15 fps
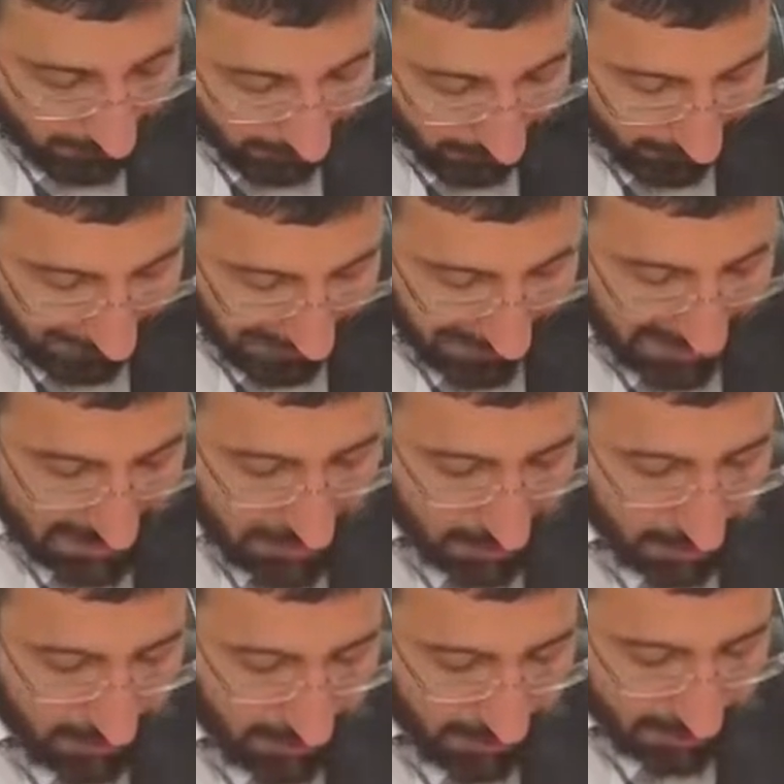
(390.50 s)

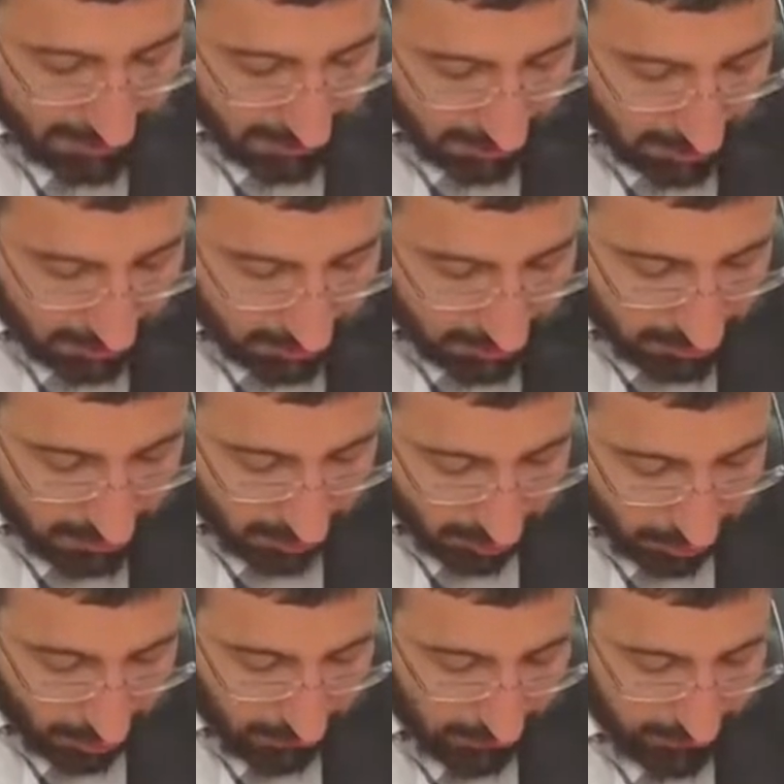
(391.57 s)
v'chazoy de
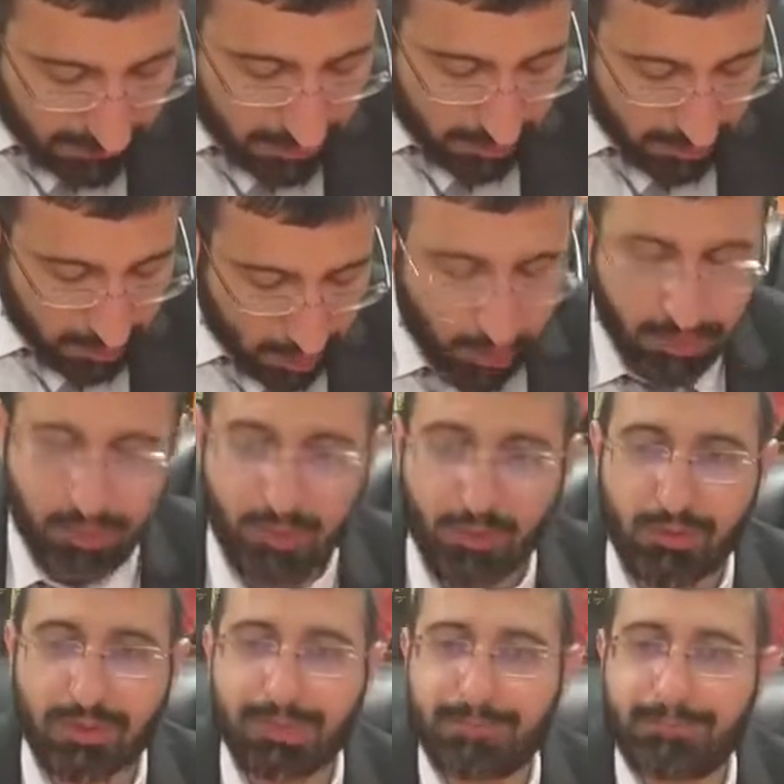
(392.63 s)
ovit koi
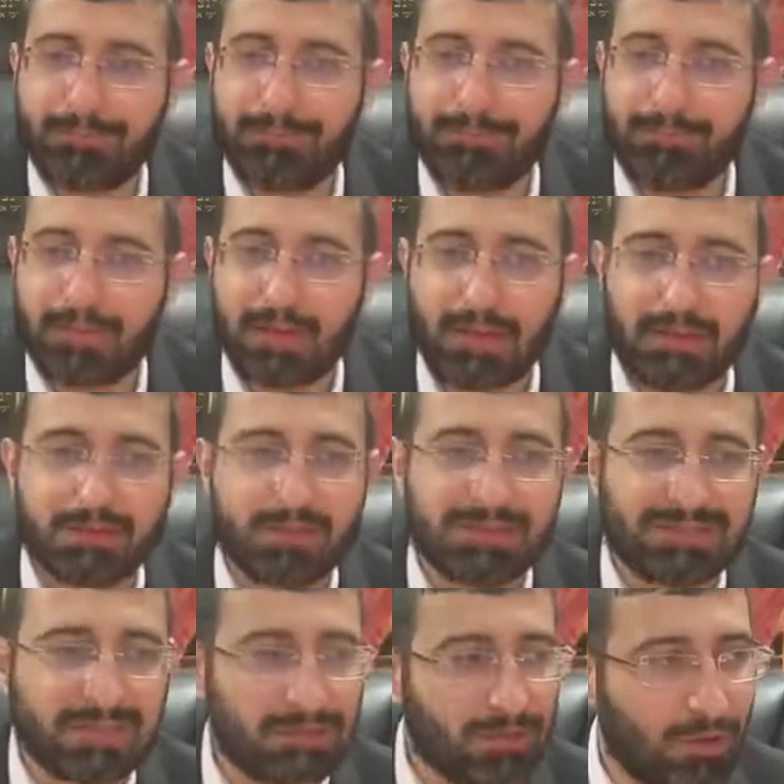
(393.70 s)
koi. So he
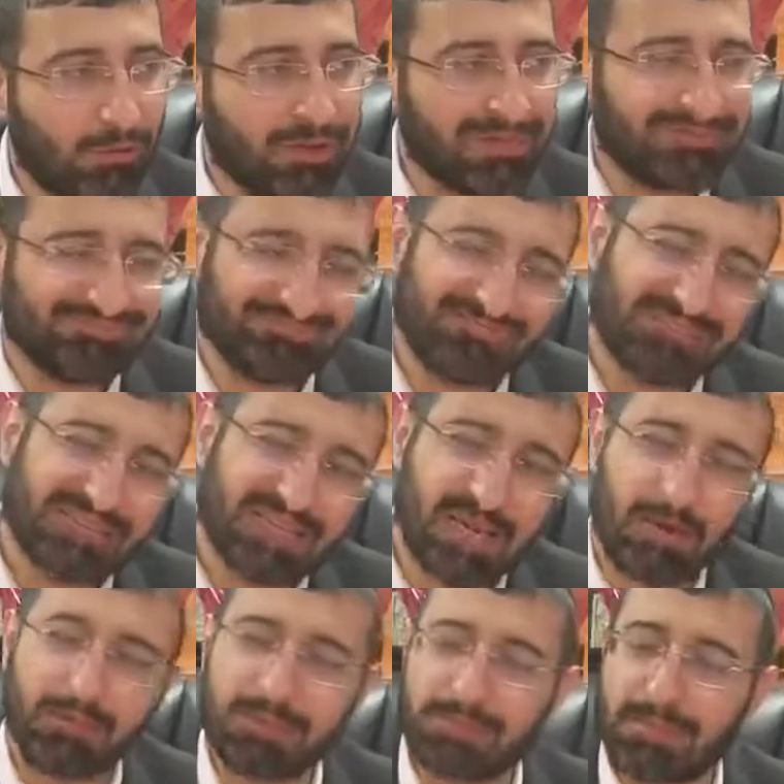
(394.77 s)
said, you know what?
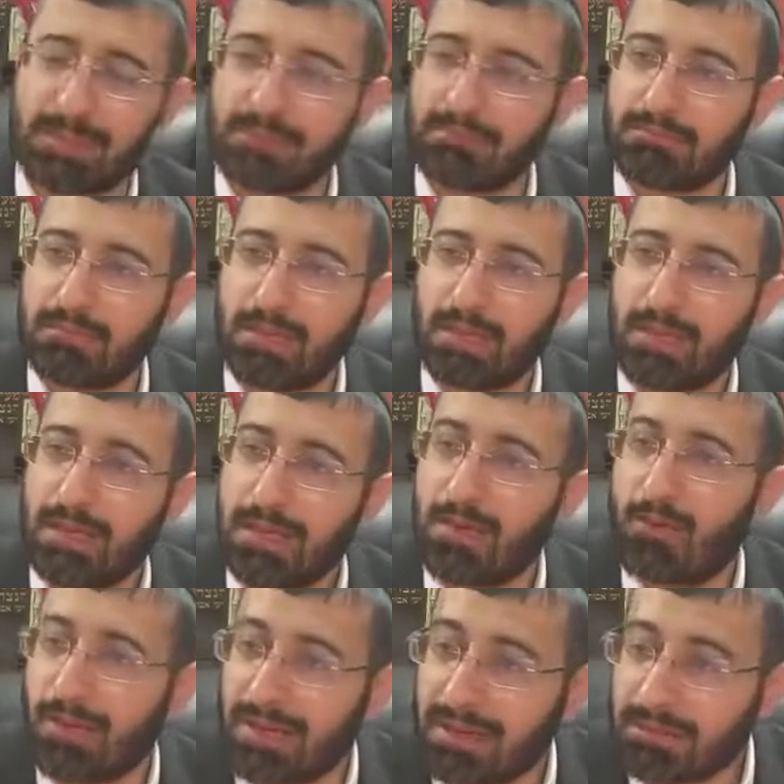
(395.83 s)
Come with me. He
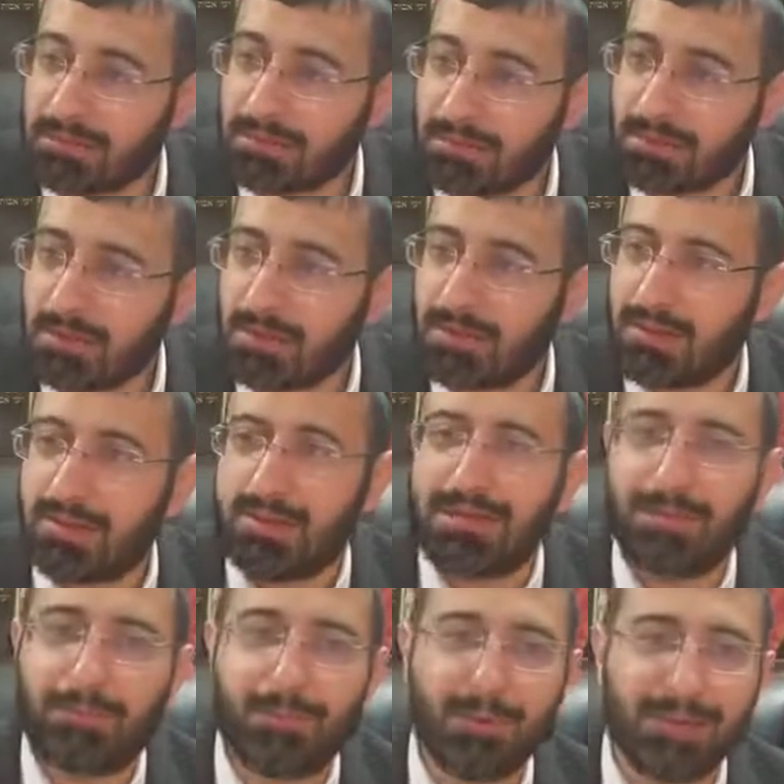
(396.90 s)
went.
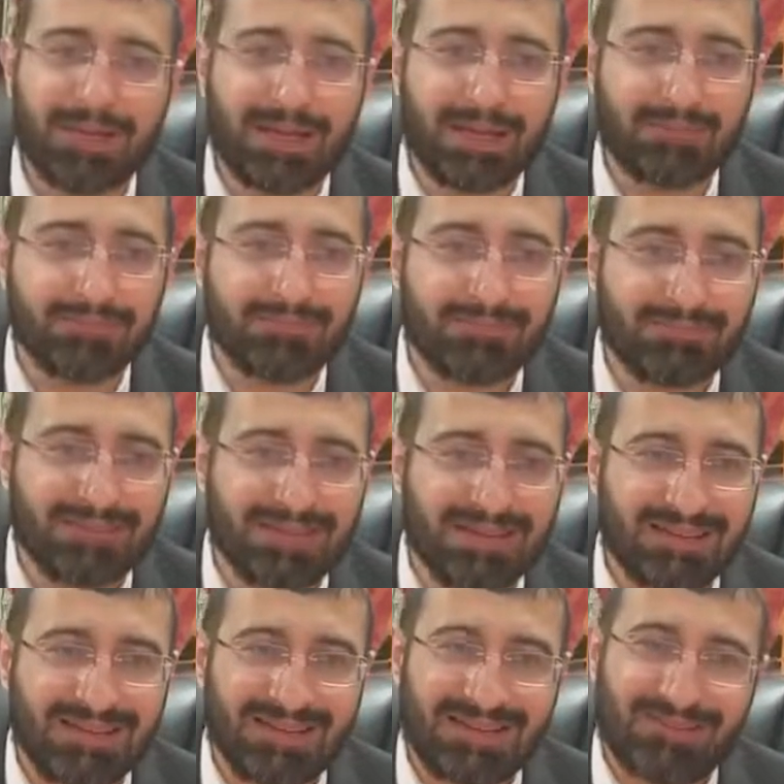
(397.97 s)
He put him
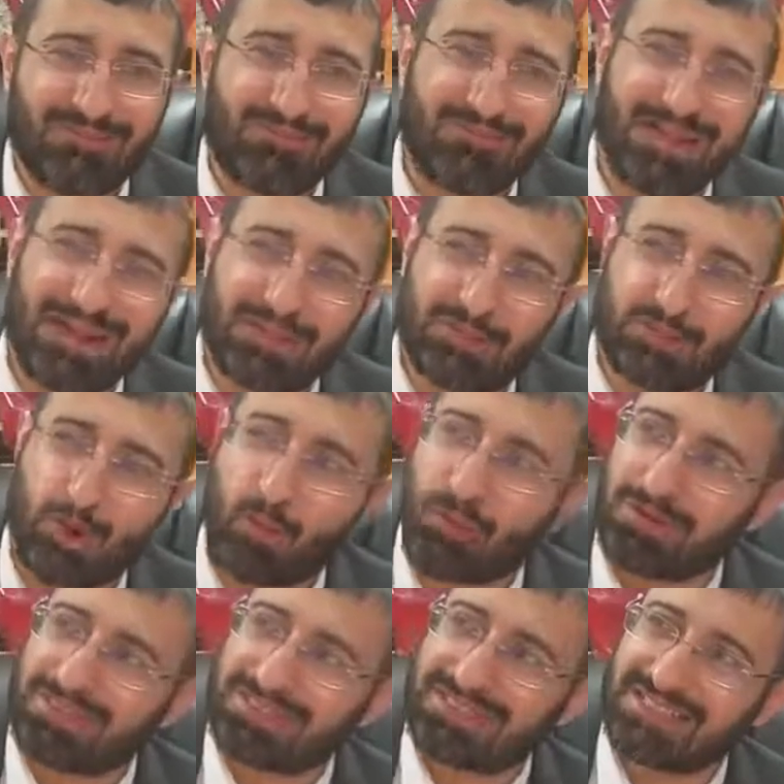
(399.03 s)
right
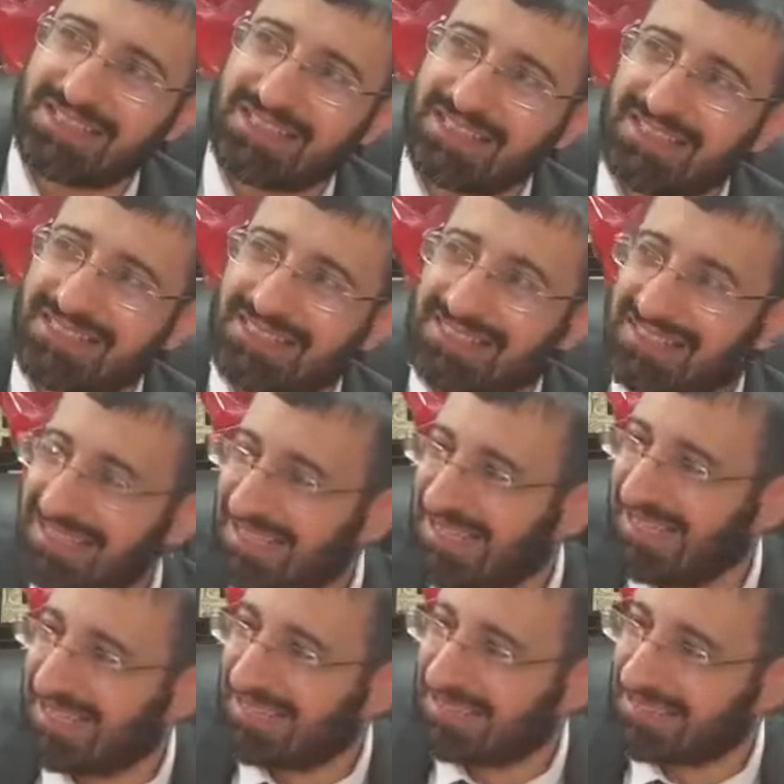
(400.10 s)
towards the
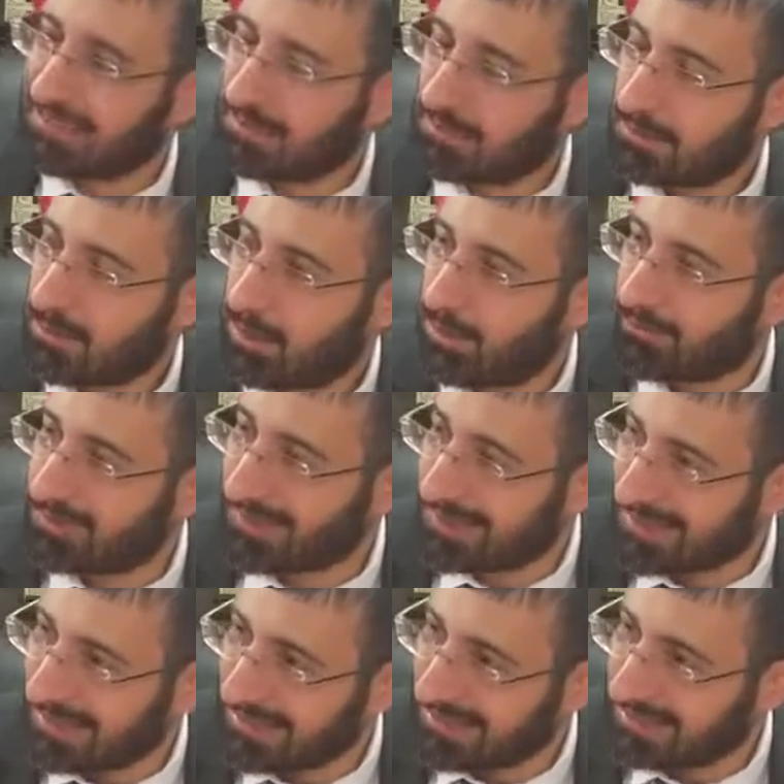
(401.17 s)
end of the
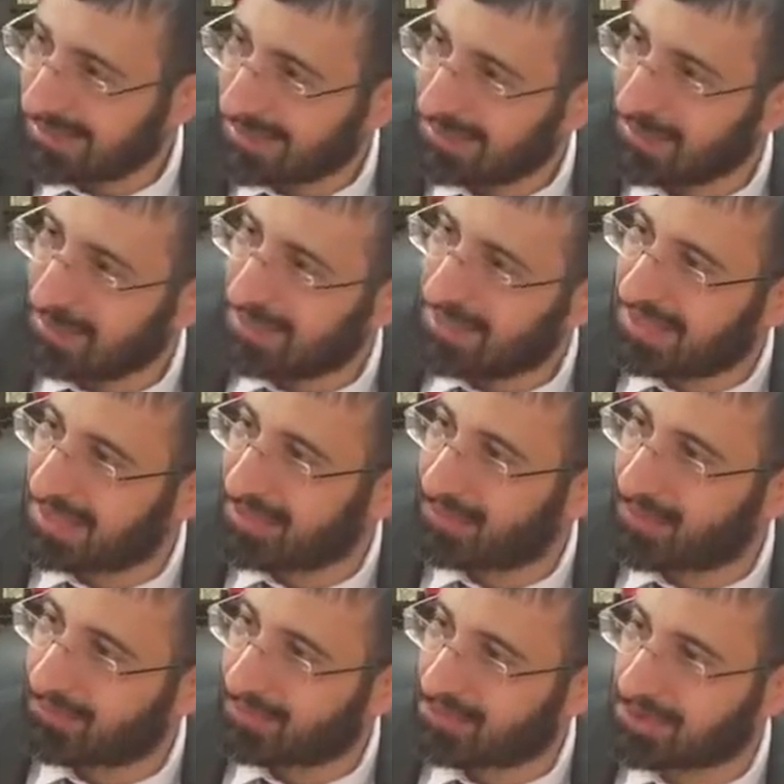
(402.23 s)
land and the beginning
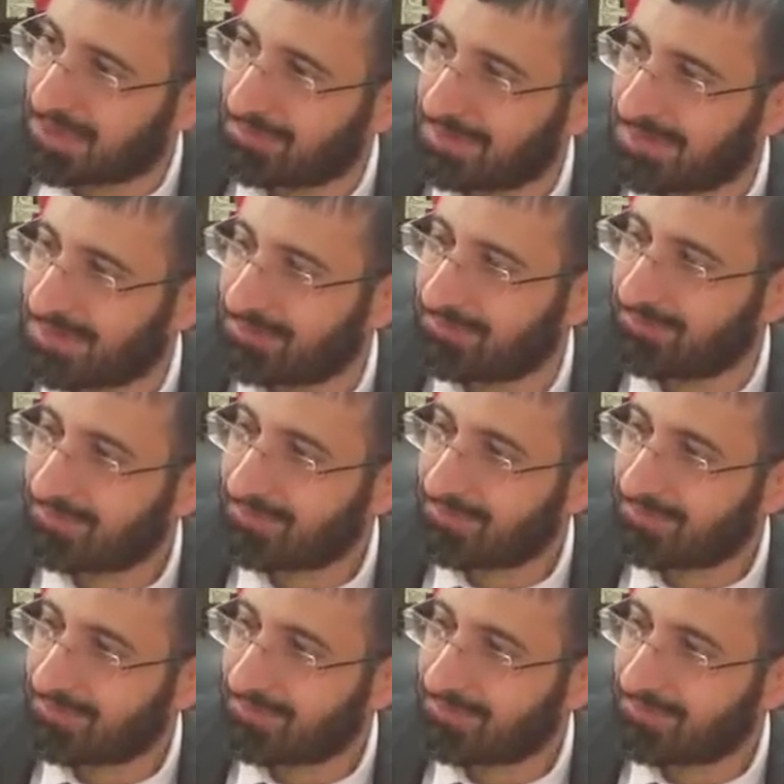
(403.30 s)
of the shamayim.